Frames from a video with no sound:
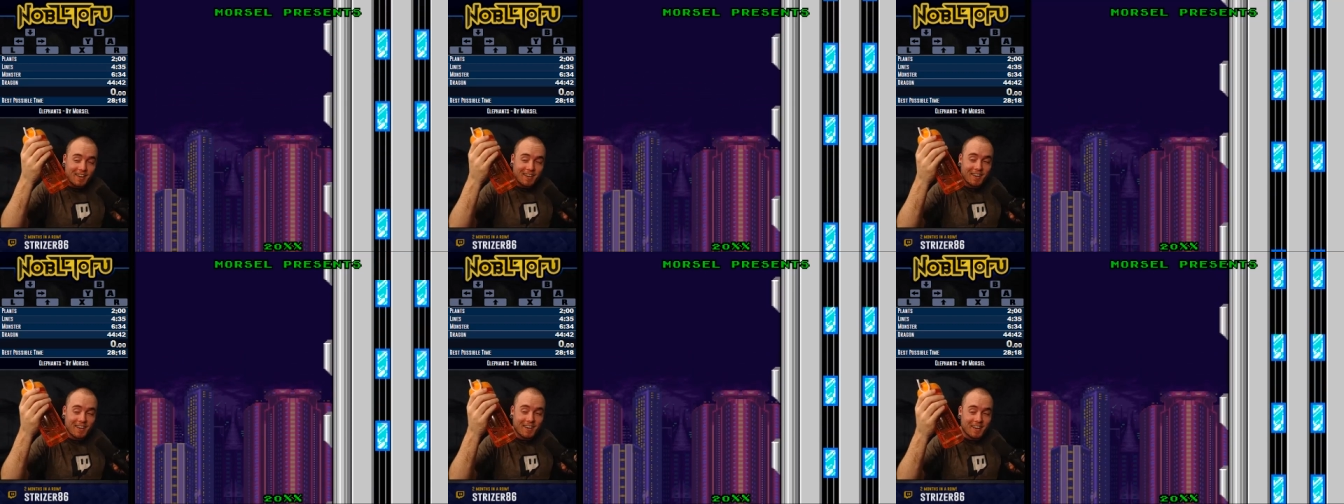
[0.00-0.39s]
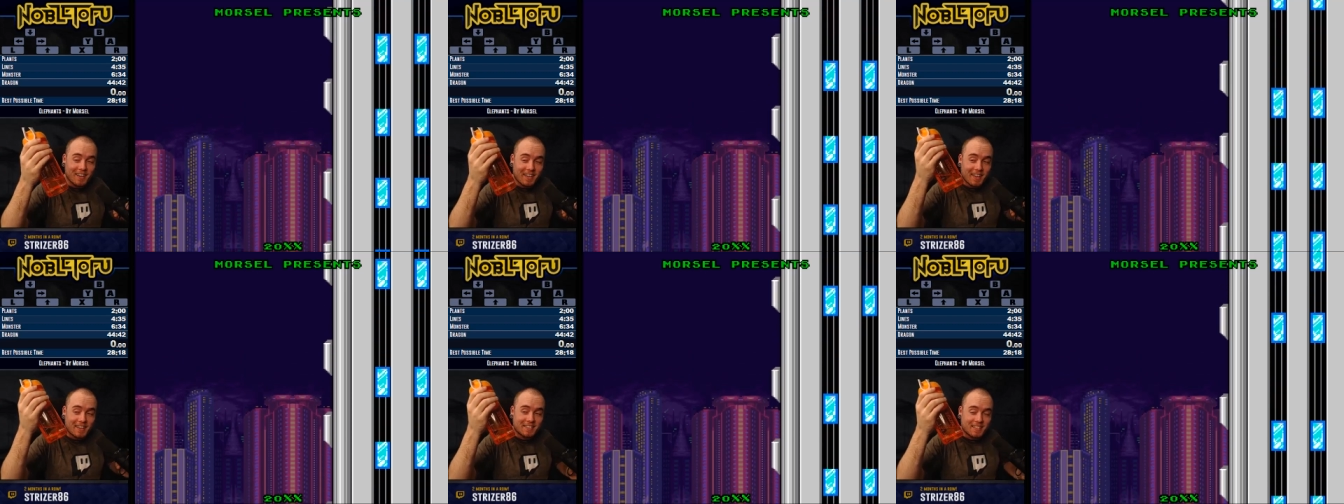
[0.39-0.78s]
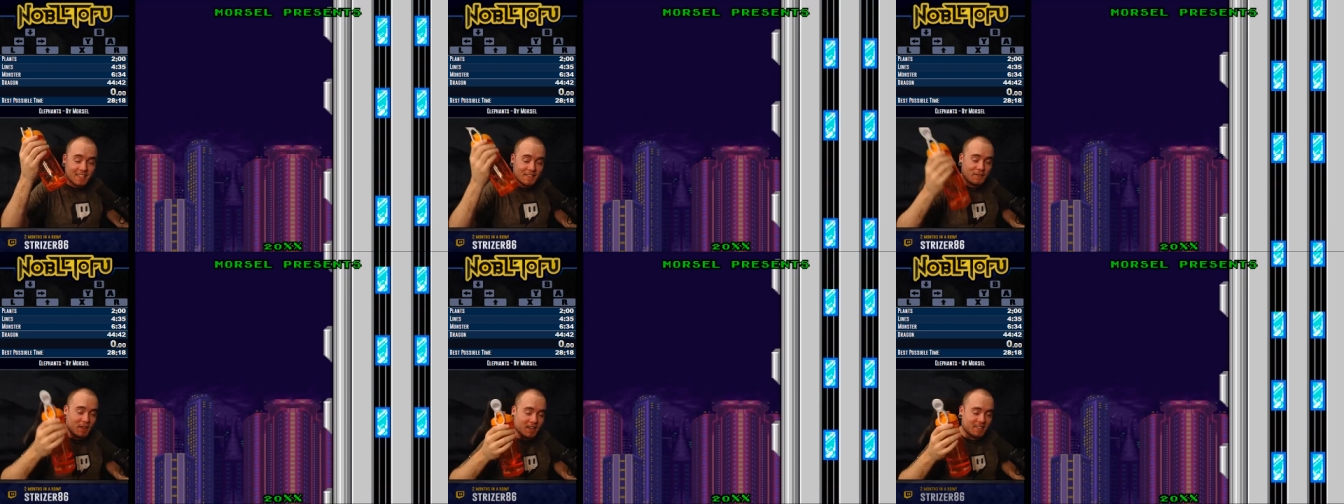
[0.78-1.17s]
Oh, yes, I
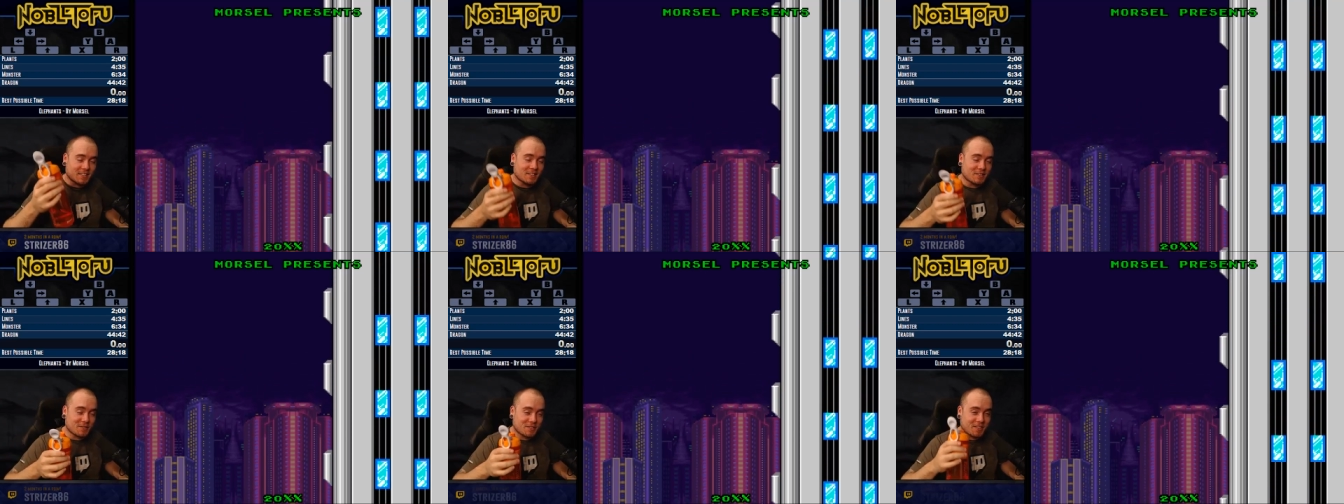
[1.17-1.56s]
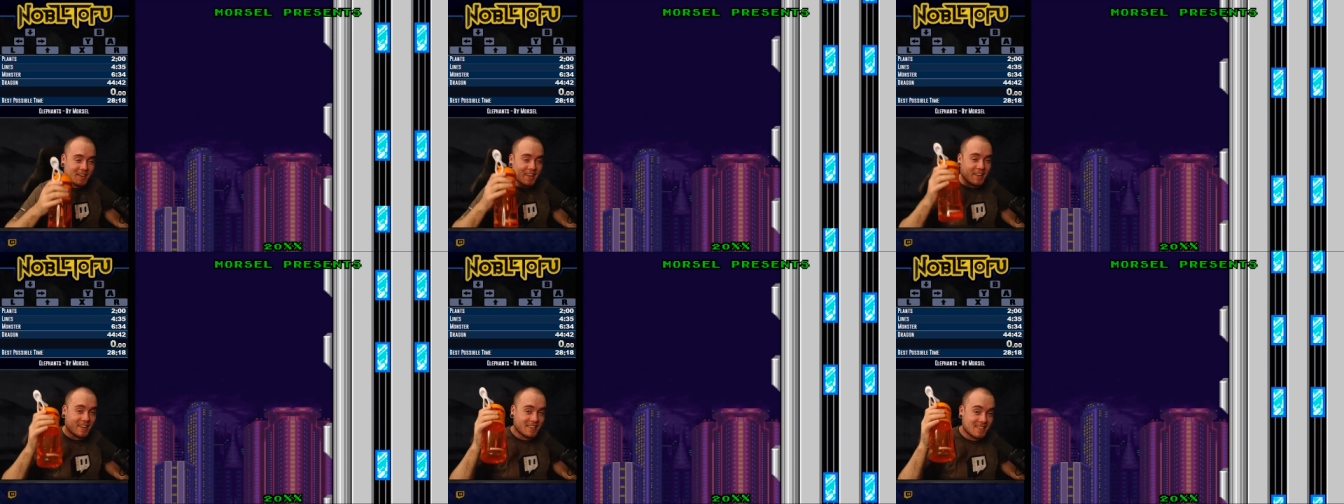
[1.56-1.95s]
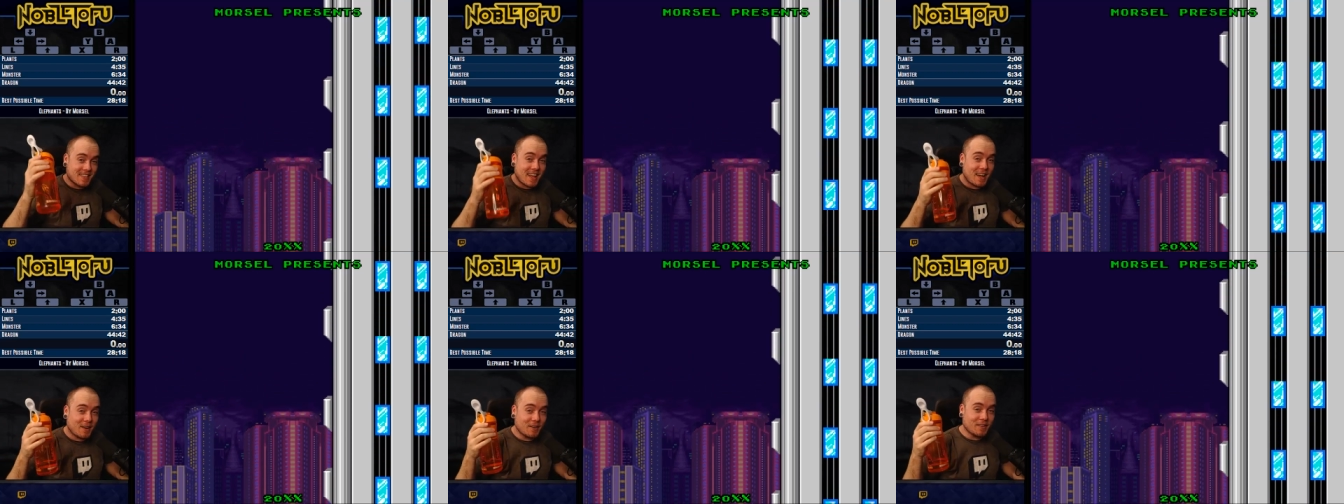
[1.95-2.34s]
farted into drink.
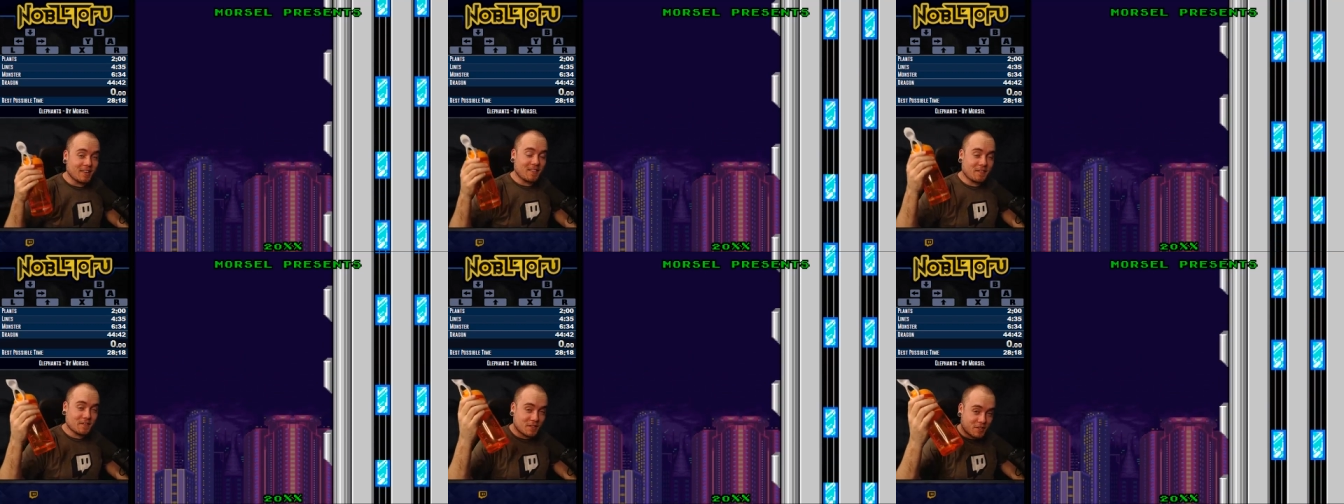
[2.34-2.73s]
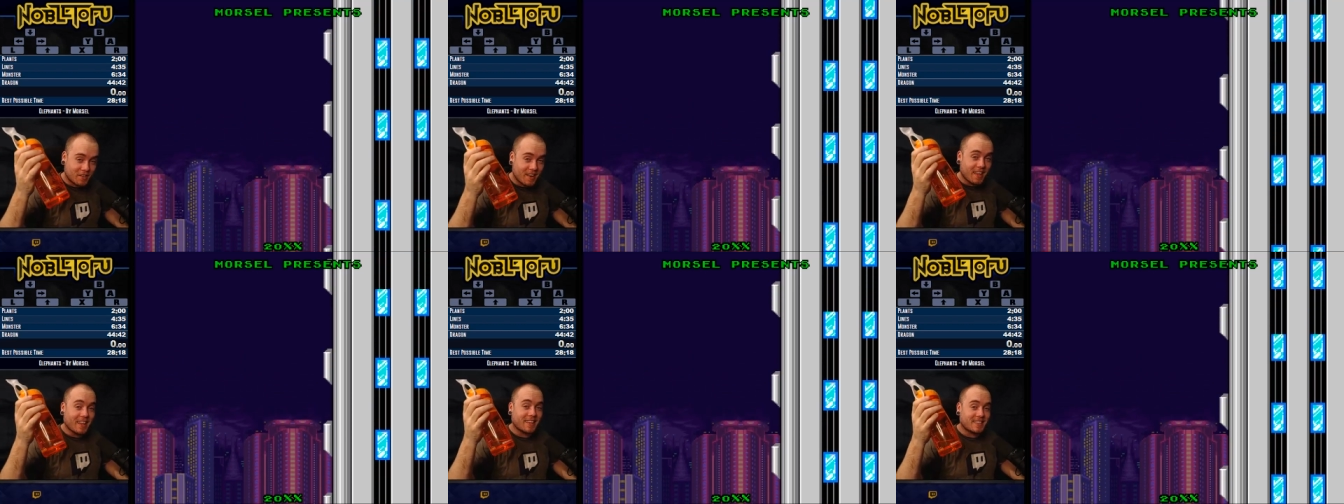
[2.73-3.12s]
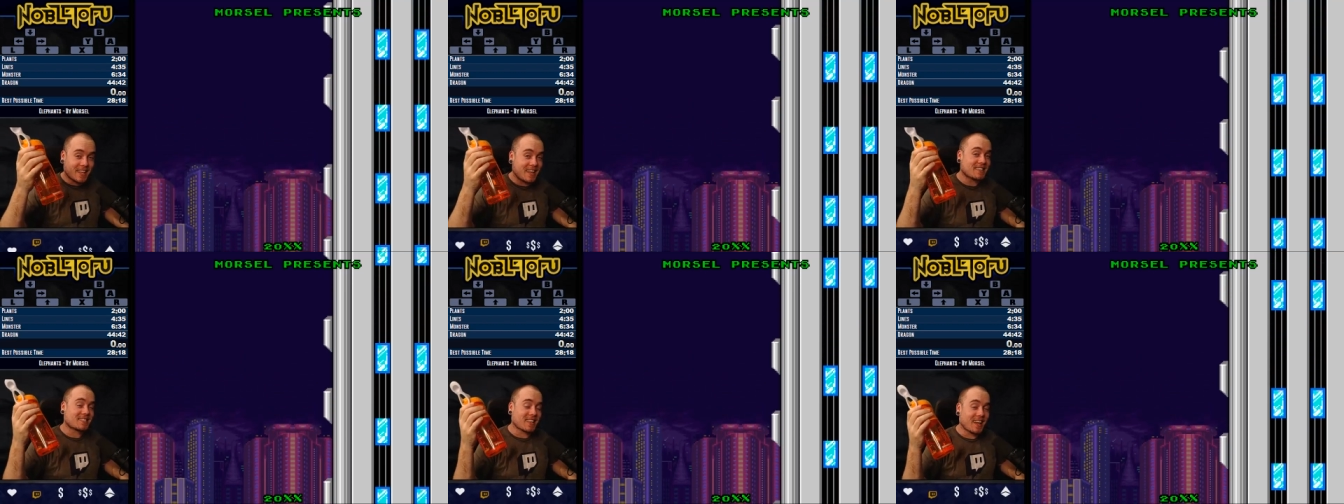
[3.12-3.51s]
Now drink
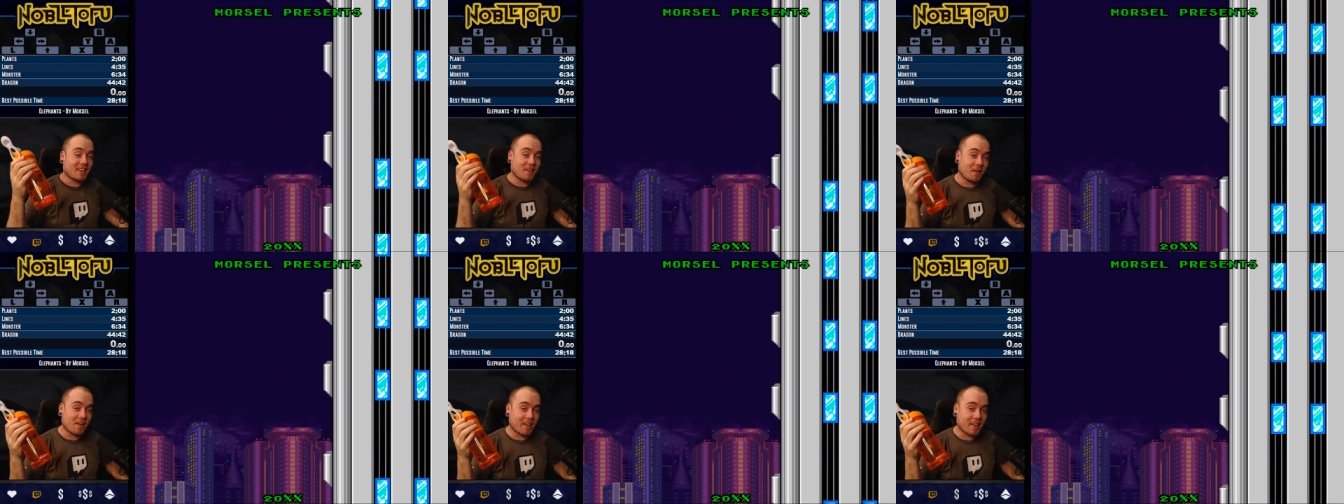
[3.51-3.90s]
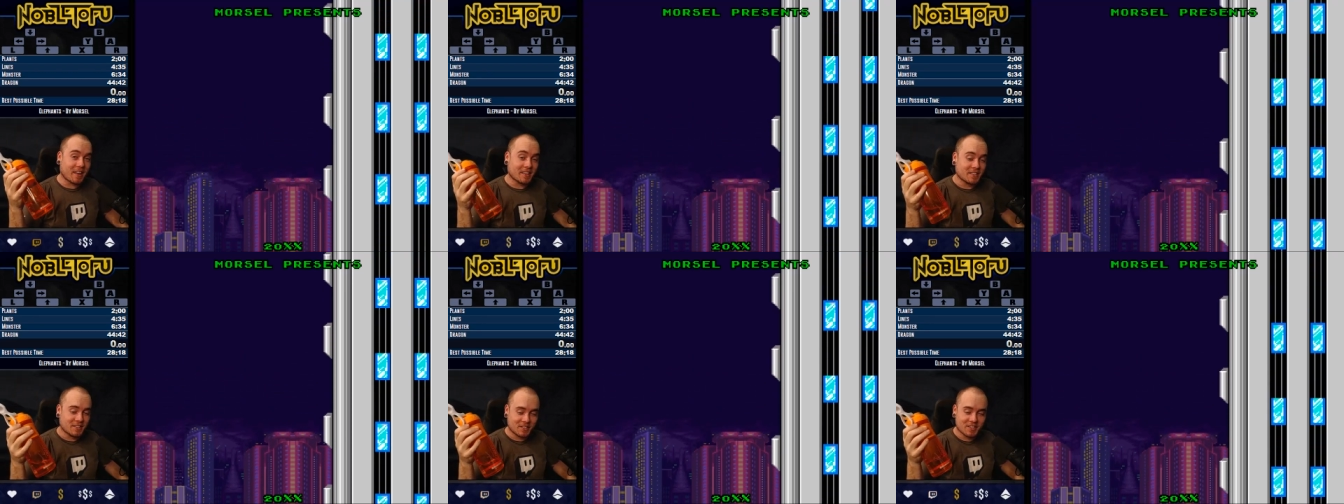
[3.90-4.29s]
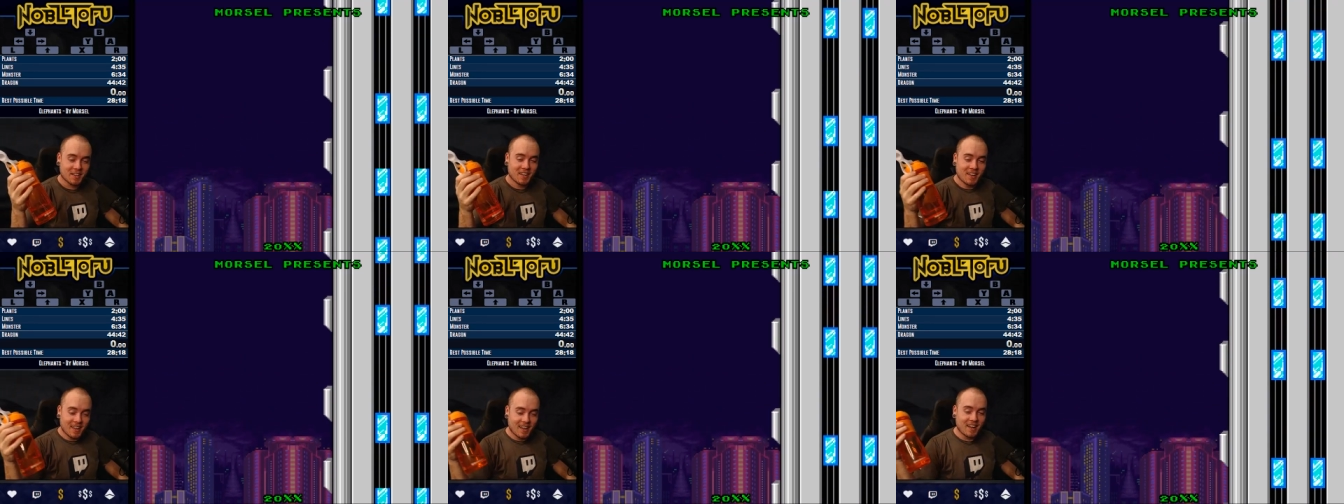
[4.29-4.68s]
tastes like orange.
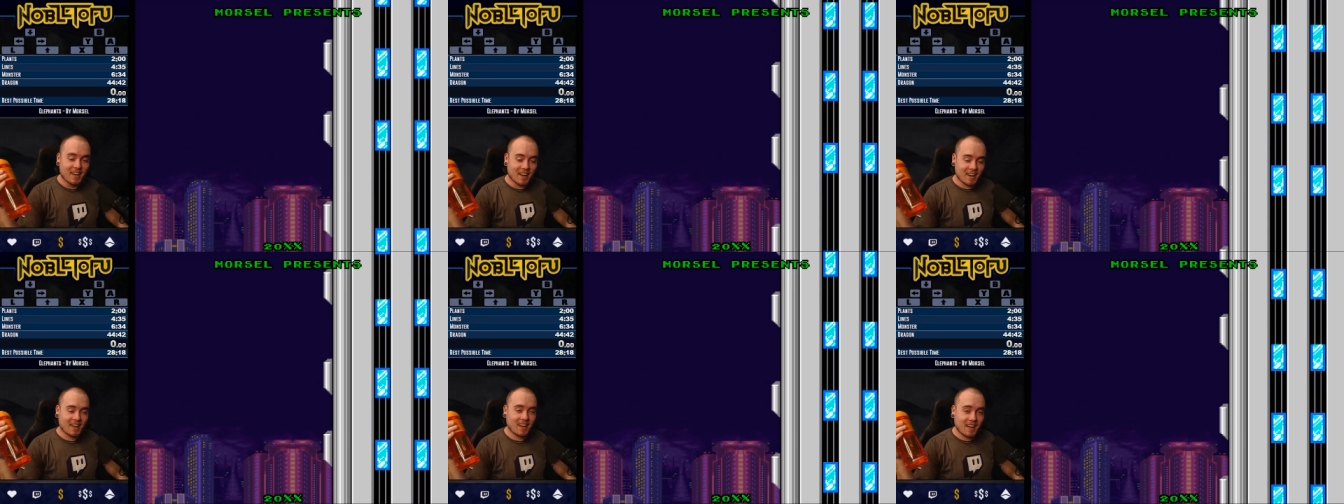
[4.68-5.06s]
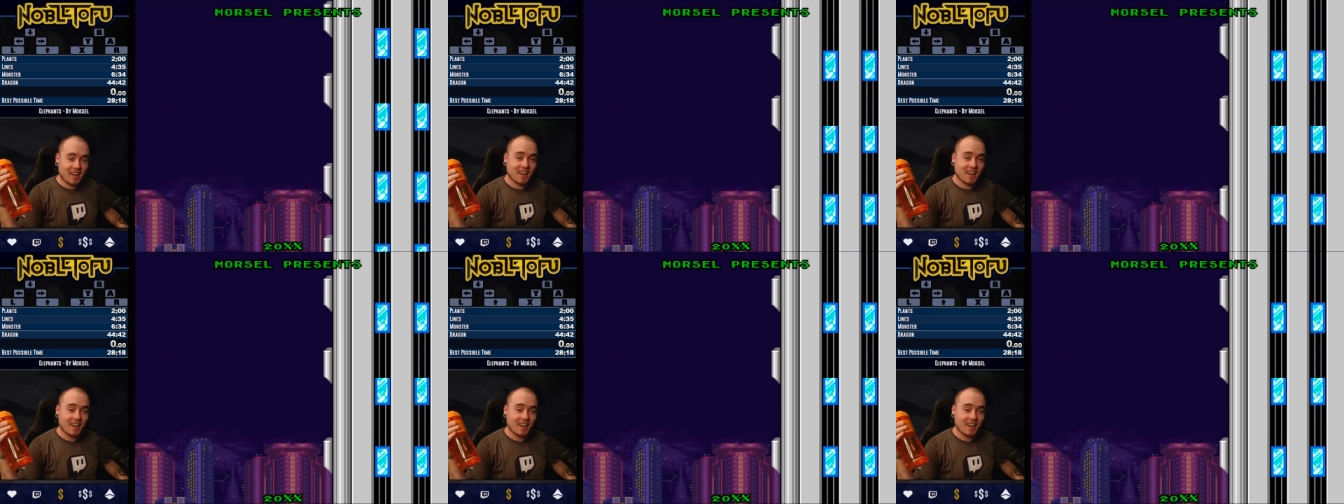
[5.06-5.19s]
Ah ha